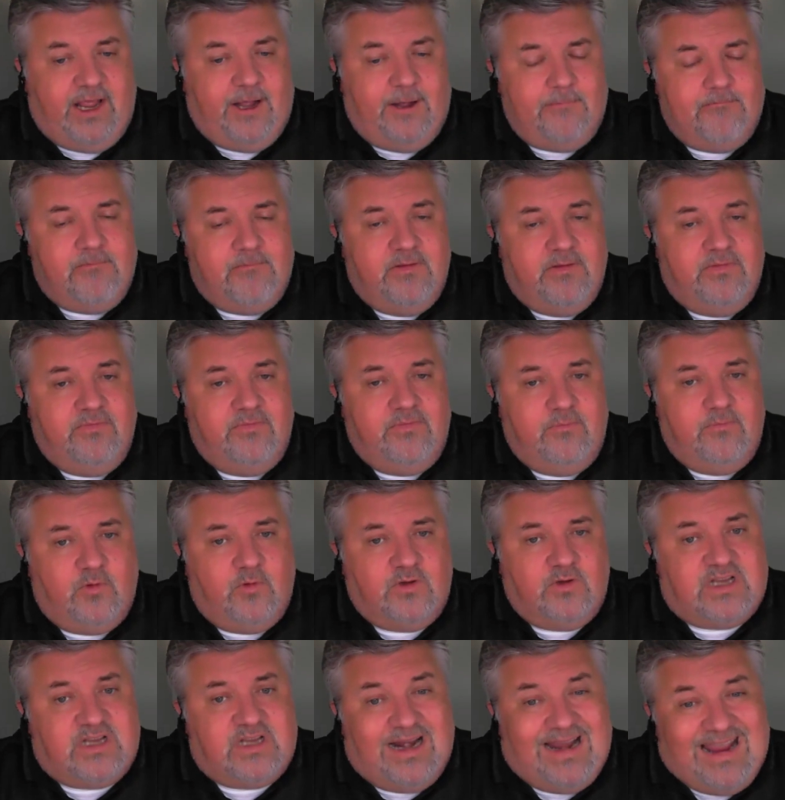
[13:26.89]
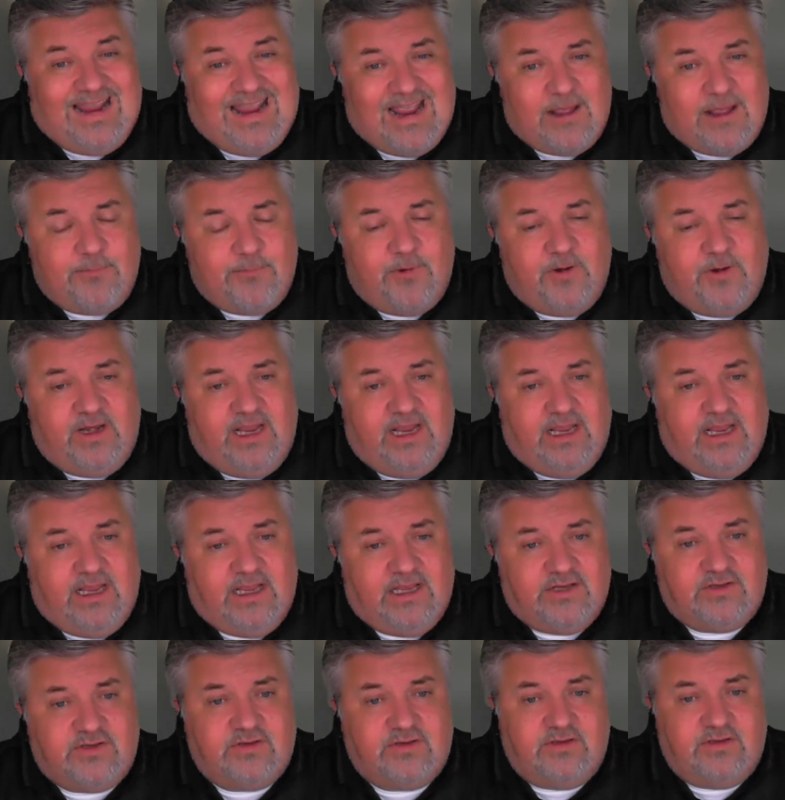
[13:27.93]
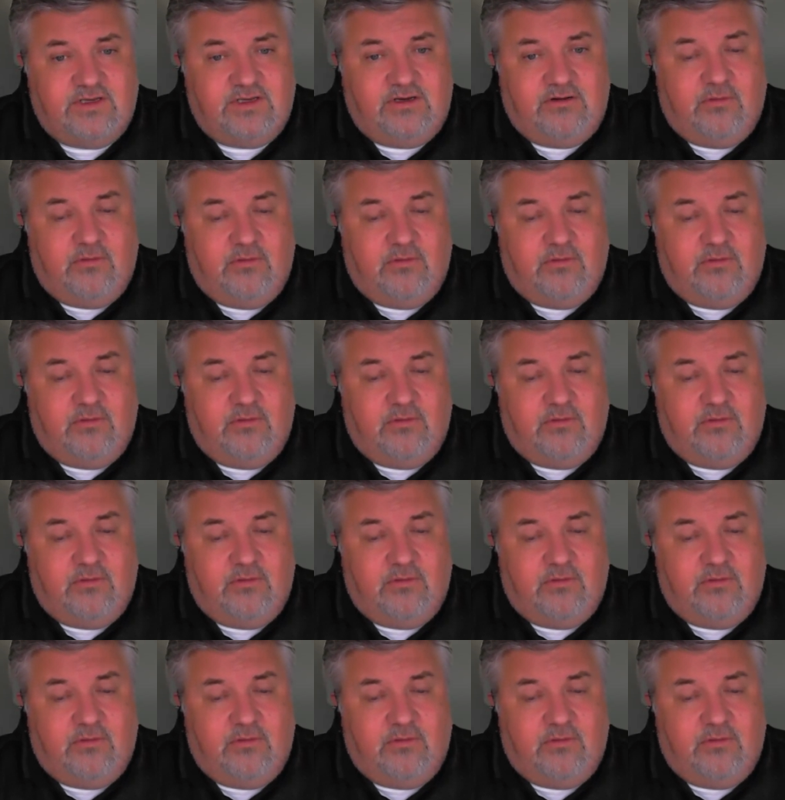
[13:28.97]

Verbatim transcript: um, what's going to happen is the,